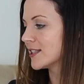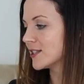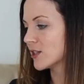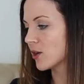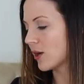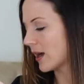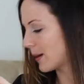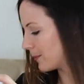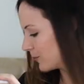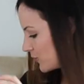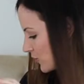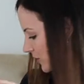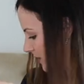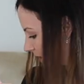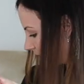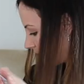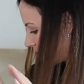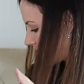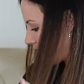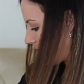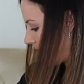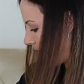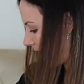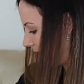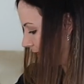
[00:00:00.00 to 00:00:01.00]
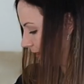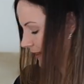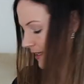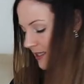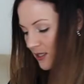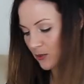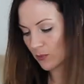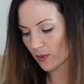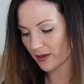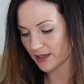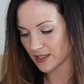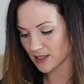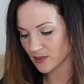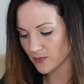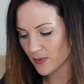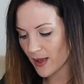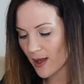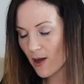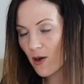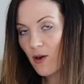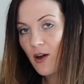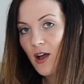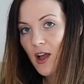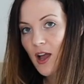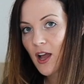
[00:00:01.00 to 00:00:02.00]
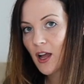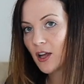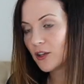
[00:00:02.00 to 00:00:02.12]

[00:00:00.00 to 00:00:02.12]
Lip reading: So I'm just gonna add this one as well